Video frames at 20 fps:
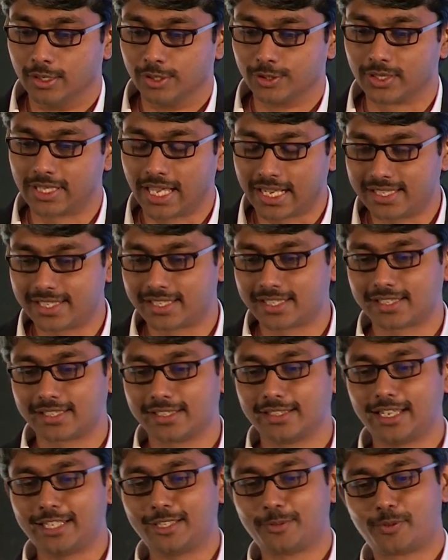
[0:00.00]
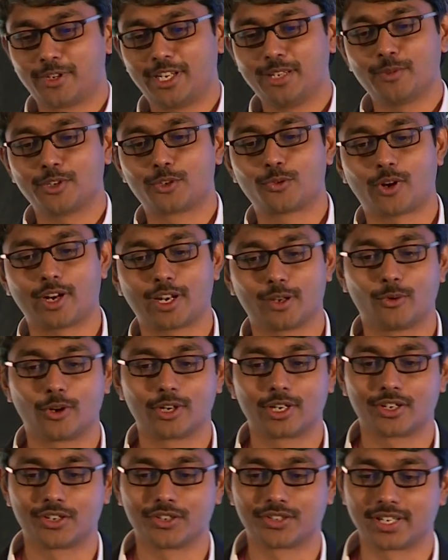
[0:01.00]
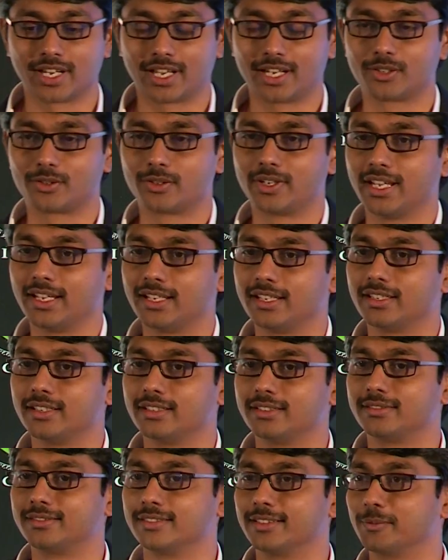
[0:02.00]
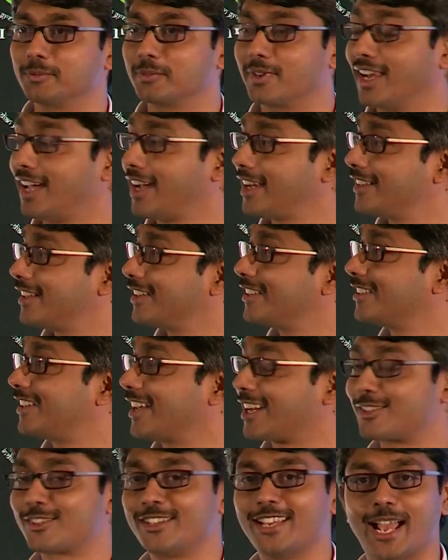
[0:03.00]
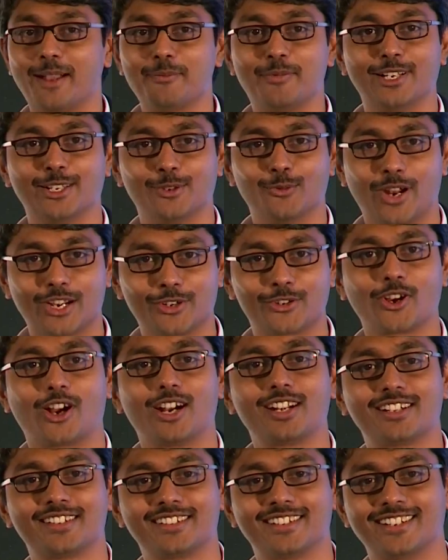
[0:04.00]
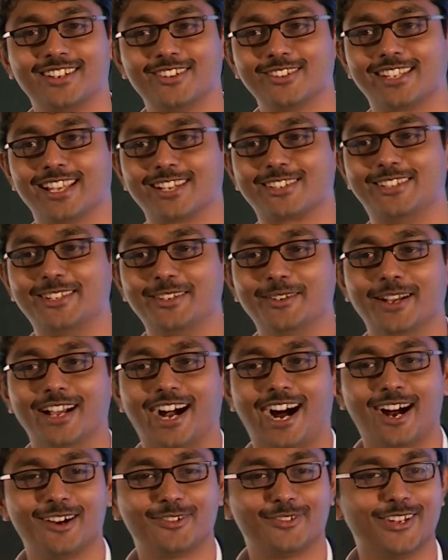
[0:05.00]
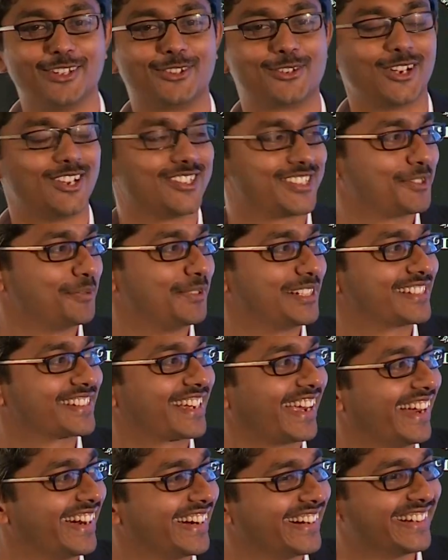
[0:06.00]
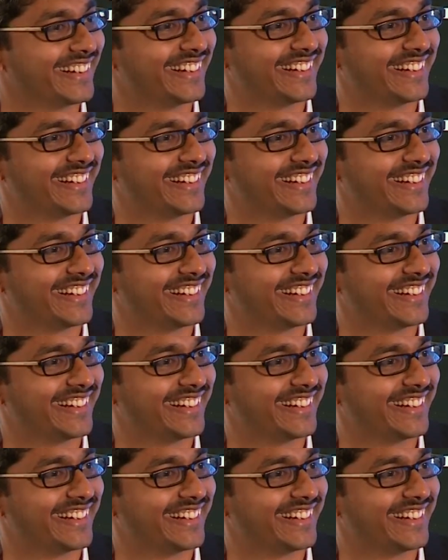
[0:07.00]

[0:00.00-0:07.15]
So that's pretty much what I wanted to share today. I'm glad that it actually happened in one shot. I was actually halfway through, I was a bit scared.